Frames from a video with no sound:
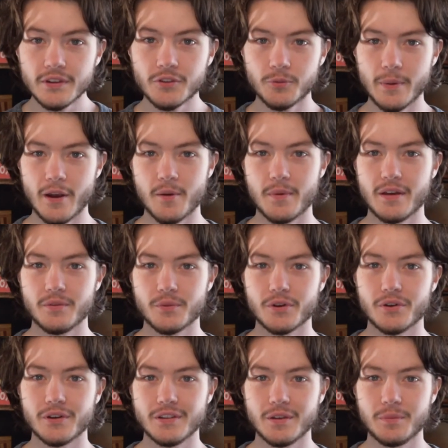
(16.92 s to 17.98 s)
experiment, we're
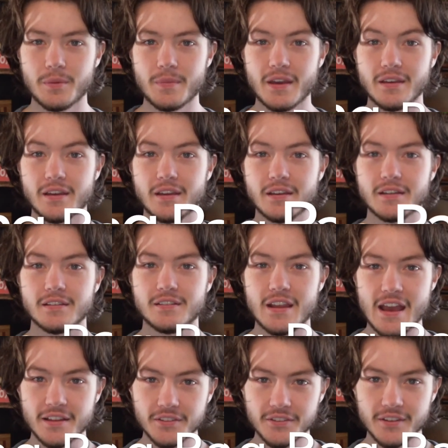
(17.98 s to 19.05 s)
going to be making
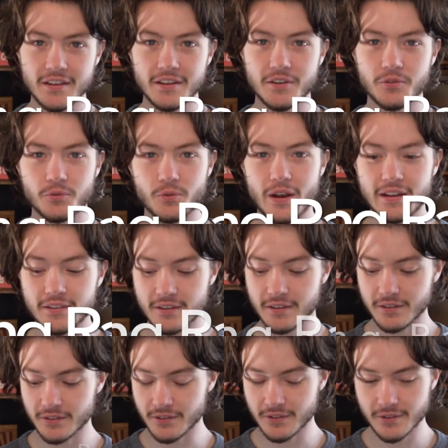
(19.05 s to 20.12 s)
dancing
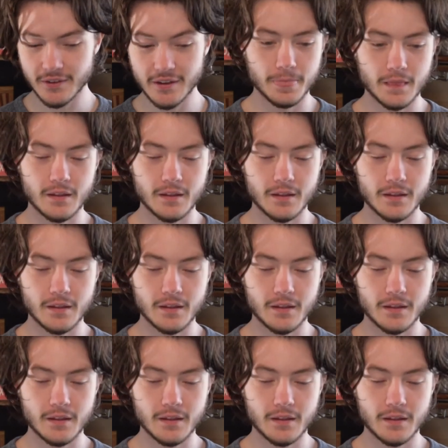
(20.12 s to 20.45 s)
raisins.